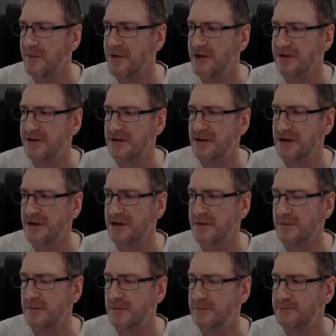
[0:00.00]
I'm just,
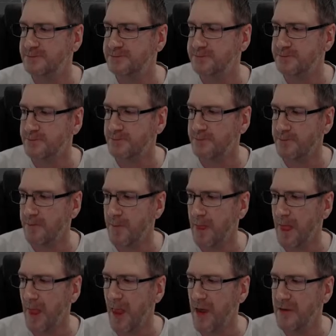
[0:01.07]
um,
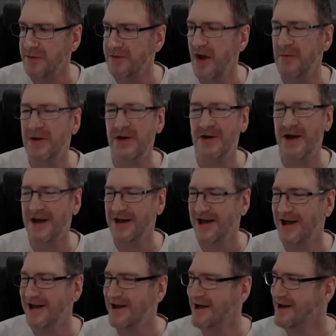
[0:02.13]
Sniper Girl,
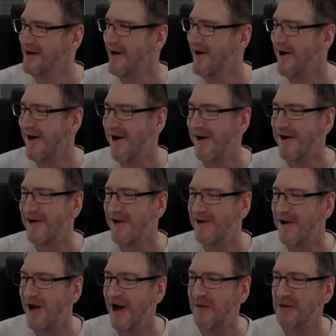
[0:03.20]
okay.
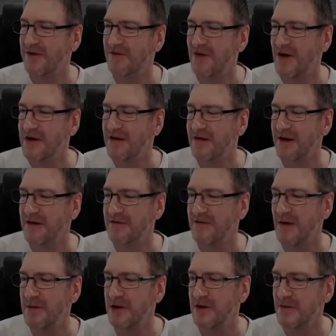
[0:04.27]
I'm just trying to think.
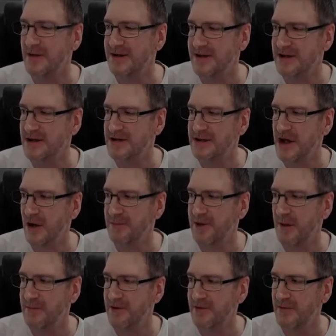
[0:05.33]
Sniper Girl wants to
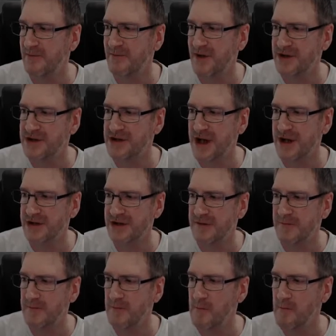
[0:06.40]
sculpt up some
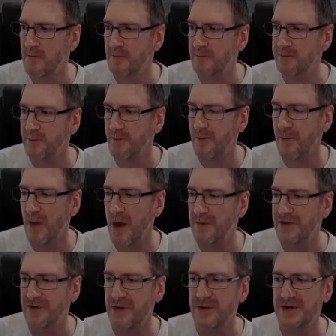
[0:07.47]
vegetation.
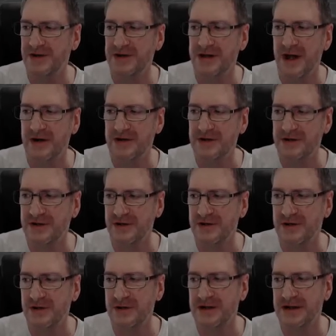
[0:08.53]
I'm assuming she's going
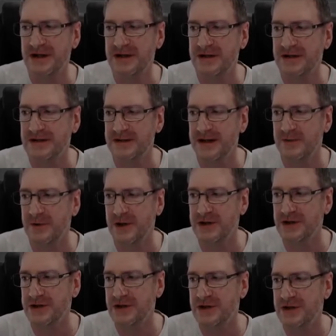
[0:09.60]
to do it in
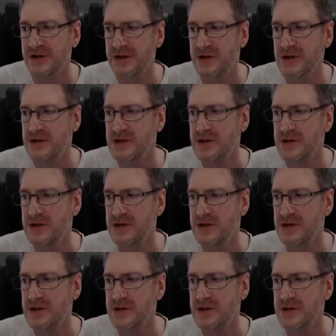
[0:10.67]
ZBrush.